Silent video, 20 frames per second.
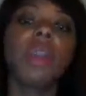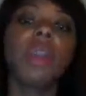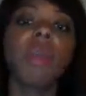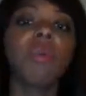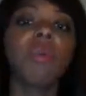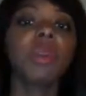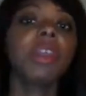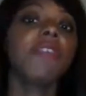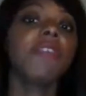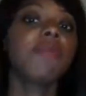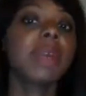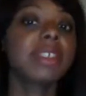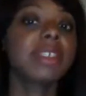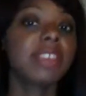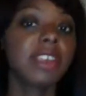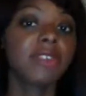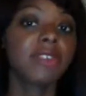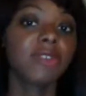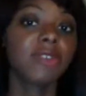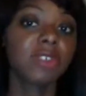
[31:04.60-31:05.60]
going to give myself
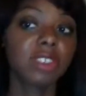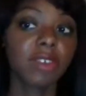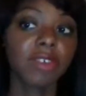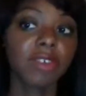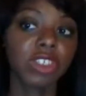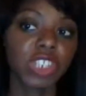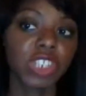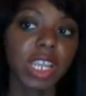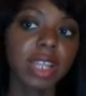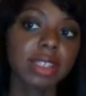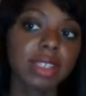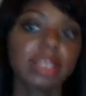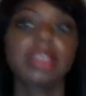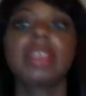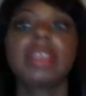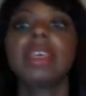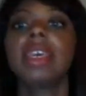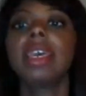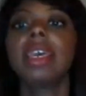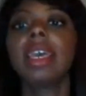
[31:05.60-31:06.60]
a chance.
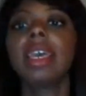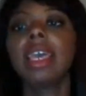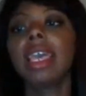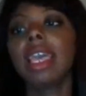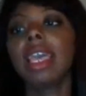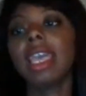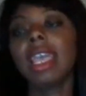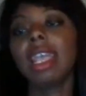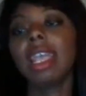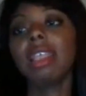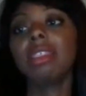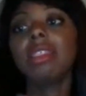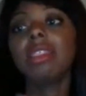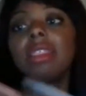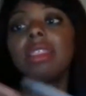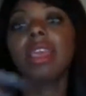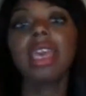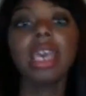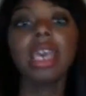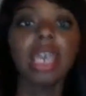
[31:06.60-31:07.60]
And
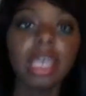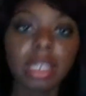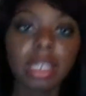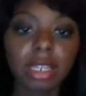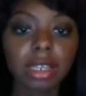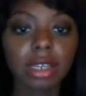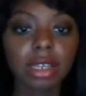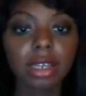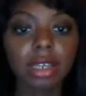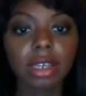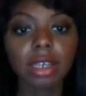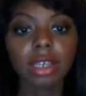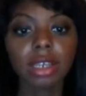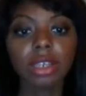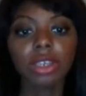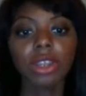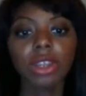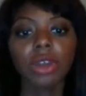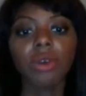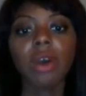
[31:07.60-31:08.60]
then,
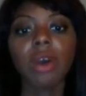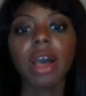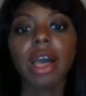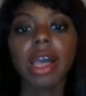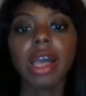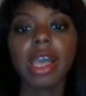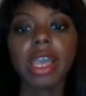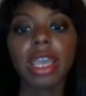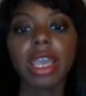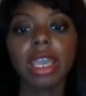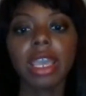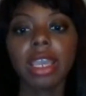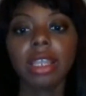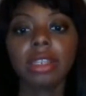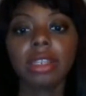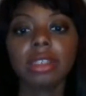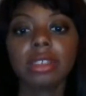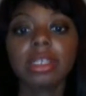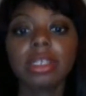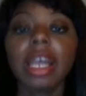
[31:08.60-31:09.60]
I
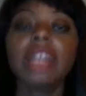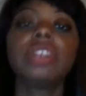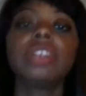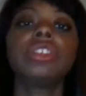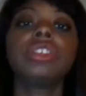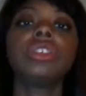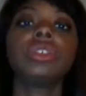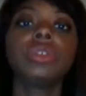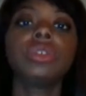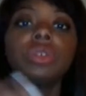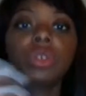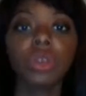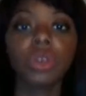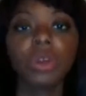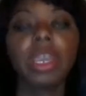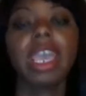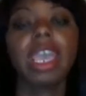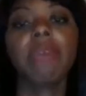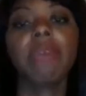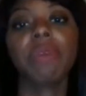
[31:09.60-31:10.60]
decided to, okay,
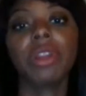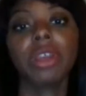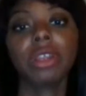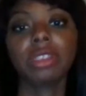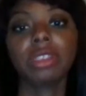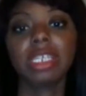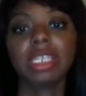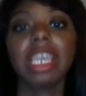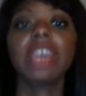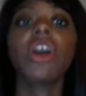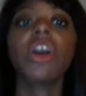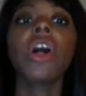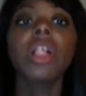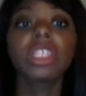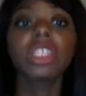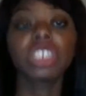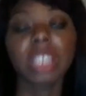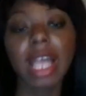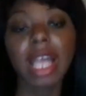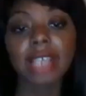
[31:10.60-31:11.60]
I'm going to take college
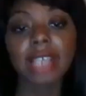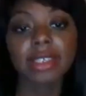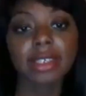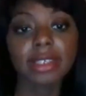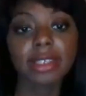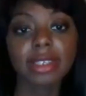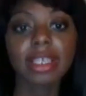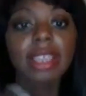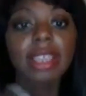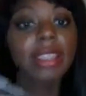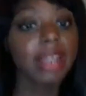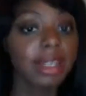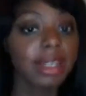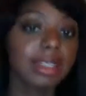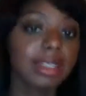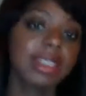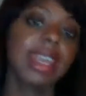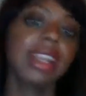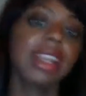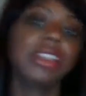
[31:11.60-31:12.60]
classes. Then I
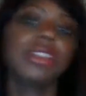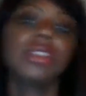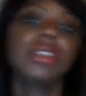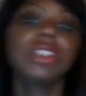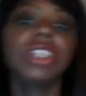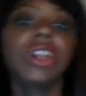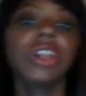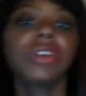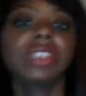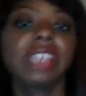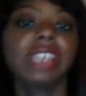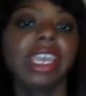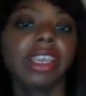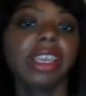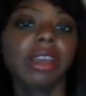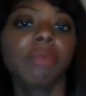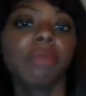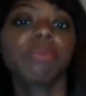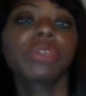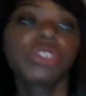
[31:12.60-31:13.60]
decided to,
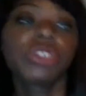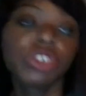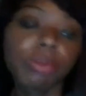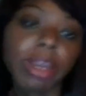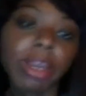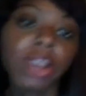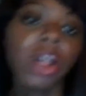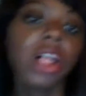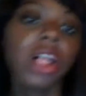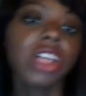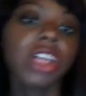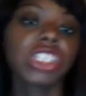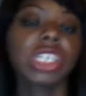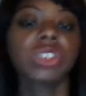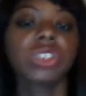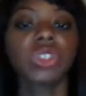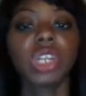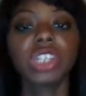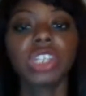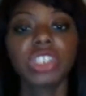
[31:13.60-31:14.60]
pursue my college
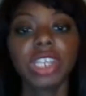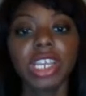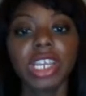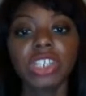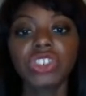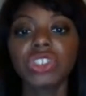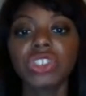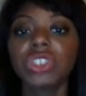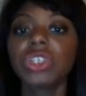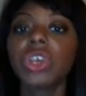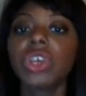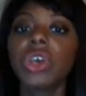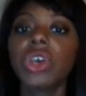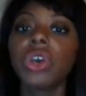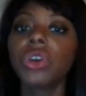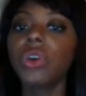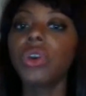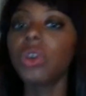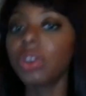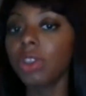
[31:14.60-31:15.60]
education, go to
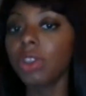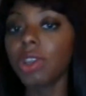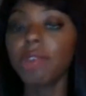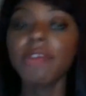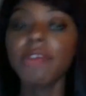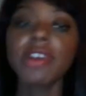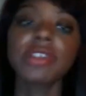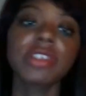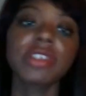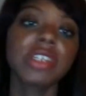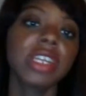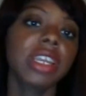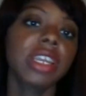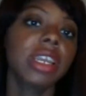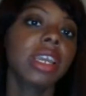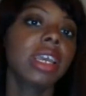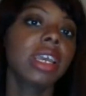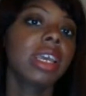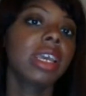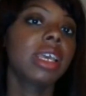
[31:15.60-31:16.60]
university,
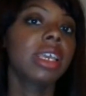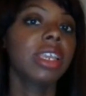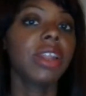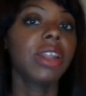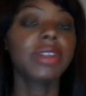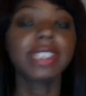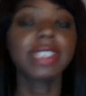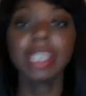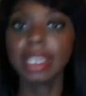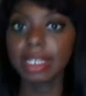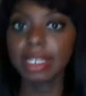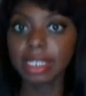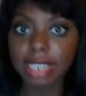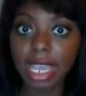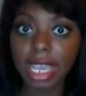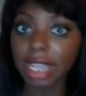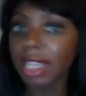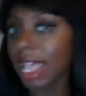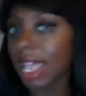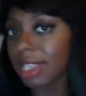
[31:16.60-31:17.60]
take tech
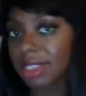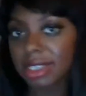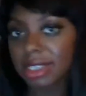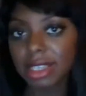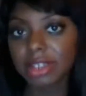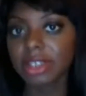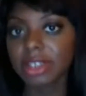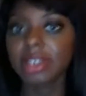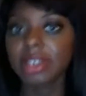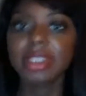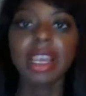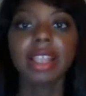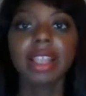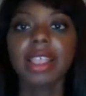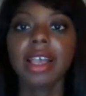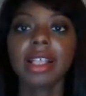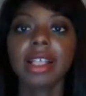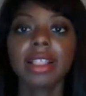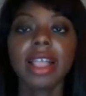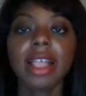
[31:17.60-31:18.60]
classes. I took tech
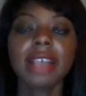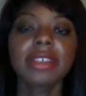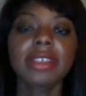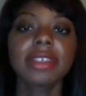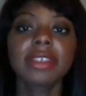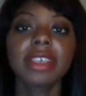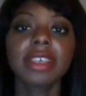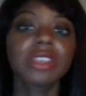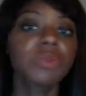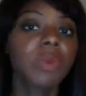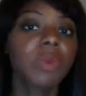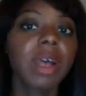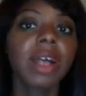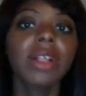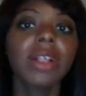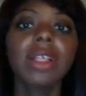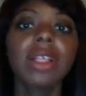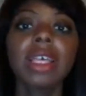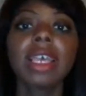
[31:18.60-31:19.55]
classes as well.